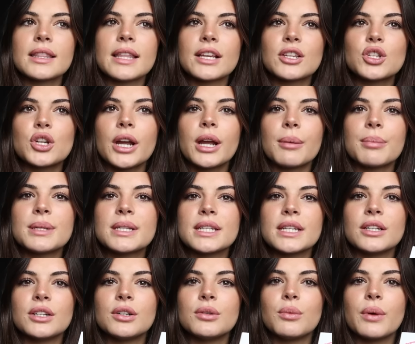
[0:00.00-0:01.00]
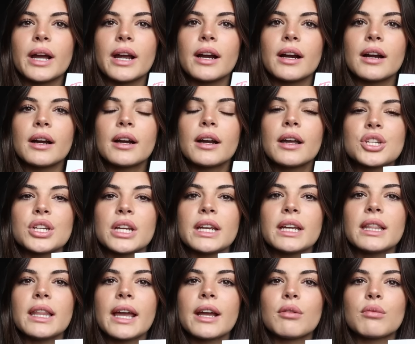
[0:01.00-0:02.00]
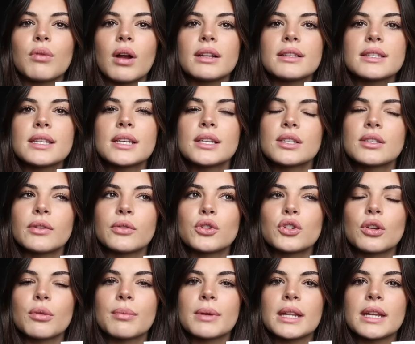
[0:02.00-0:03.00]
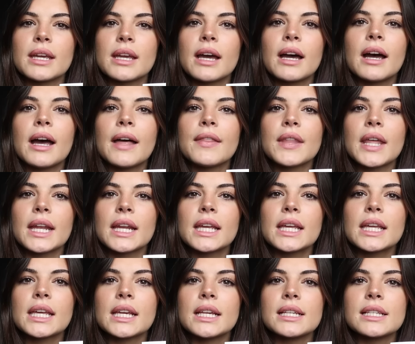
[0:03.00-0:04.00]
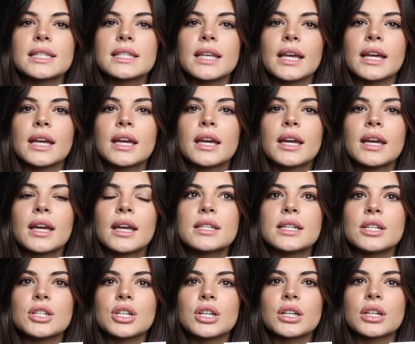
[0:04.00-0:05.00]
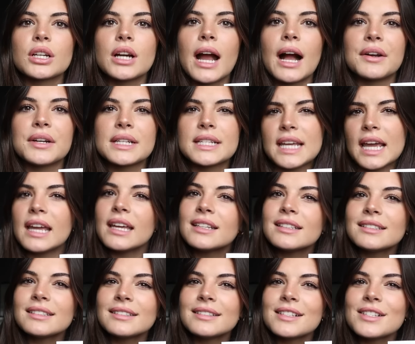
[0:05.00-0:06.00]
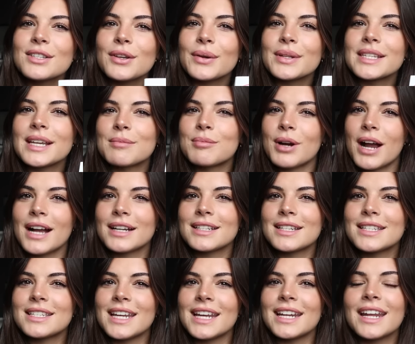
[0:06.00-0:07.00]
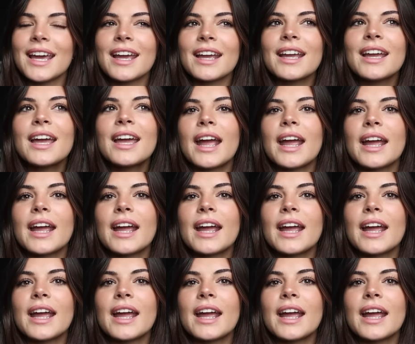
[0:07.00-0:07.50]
They strike up a deal where she like runs his social media and then he's like teaching her how to date. So it's like practice dating.